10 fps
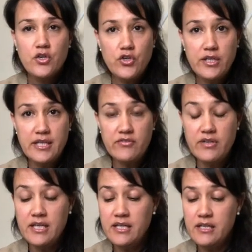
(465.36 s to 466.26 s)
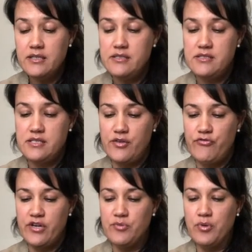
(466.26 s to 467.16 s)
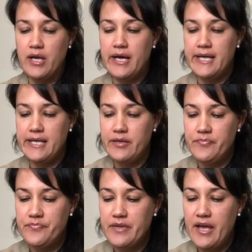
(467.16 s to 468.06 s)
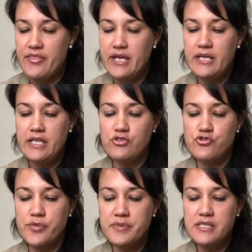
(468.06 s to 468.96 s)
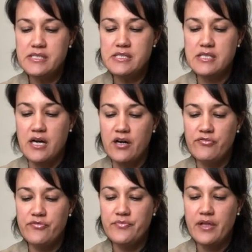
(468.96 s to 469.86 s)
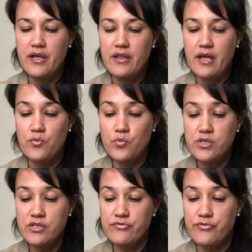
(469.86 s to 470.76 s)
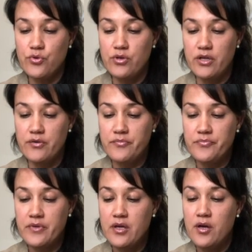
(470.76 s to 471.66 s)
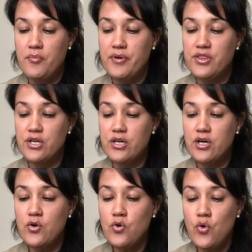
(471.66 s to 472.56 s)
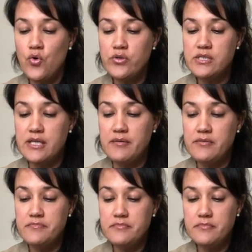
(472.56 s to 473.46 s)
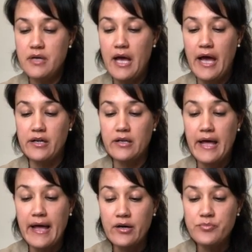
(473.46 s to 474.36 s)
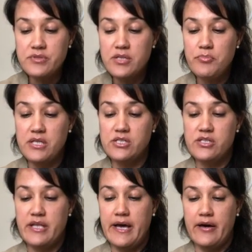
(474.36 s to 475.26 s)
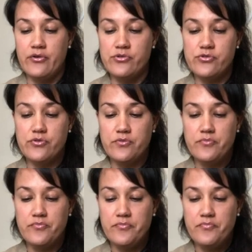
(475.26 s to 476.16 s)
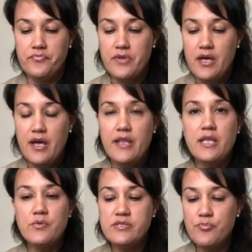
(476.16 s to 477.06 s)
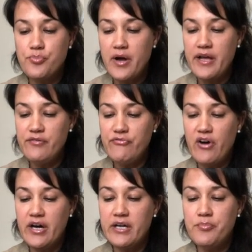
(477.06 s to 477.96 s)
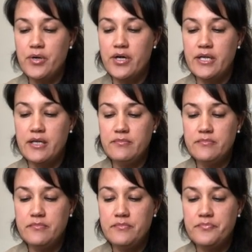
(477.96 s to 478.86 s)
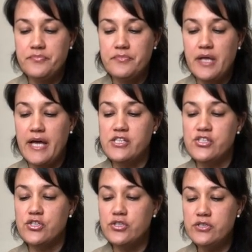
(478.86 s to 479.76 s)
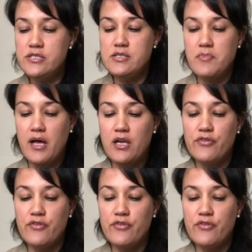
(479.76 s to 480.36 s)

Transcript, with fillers: Good evening, said Fred politely, and then he dropped his staff and would have fallen, but the girl caught him and helped him into the house. There was a bright fire burning and a good smell